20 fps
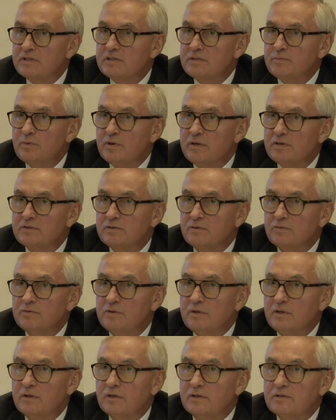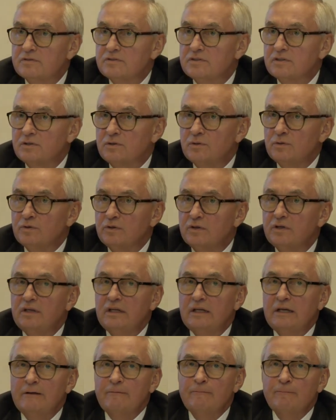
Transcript: space of uh, security.